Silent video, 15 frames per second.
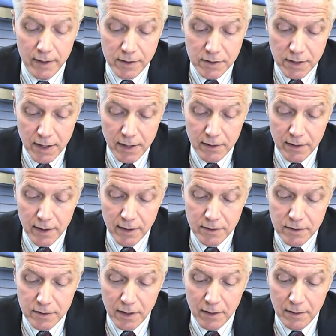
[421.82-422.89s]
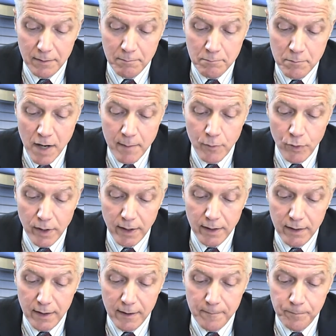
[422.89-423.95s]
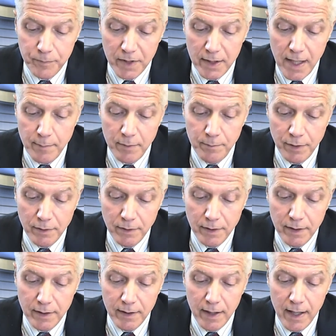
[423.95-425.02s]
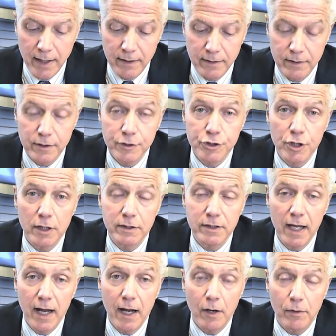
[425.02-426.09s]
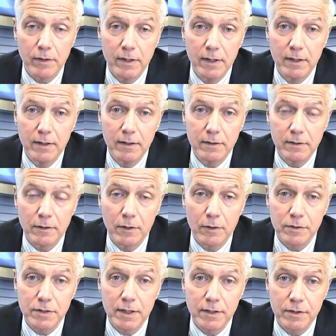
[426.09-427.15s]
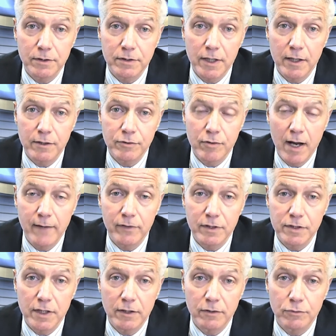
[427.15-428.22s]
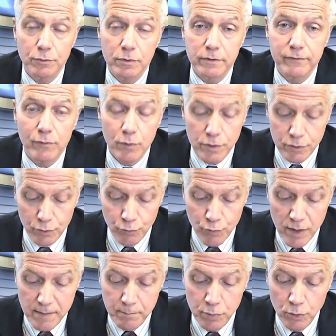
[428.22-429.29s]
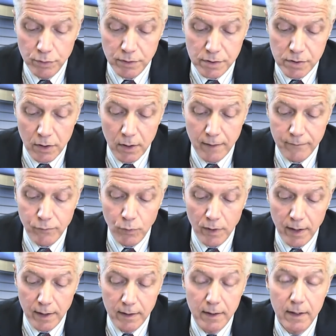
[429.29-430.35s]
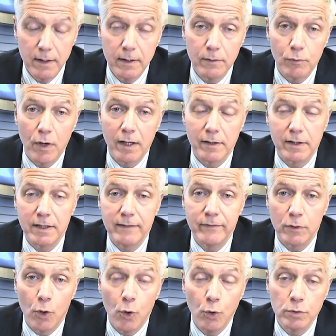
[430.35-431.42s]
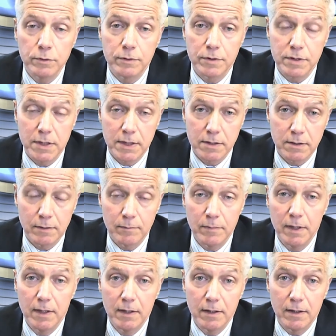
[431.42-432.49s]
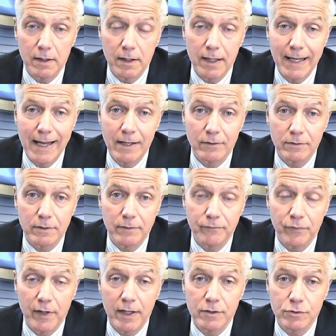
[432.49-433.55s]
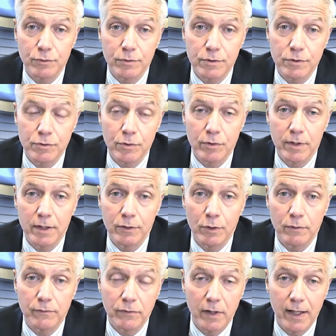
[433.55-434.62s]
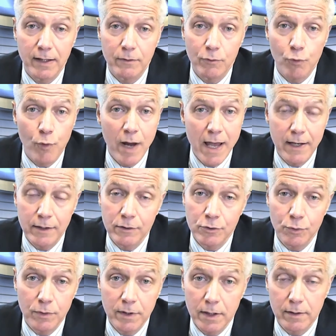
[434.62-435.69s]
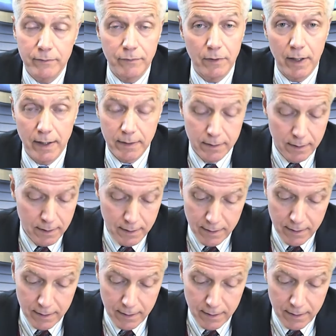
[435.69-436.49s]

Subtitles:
exceeded its memory capability and shut down. The Los Angeles Air Traffic Center was forced to reboot the software, while an even older system handled the flights to ensure that no flight ran into another flight.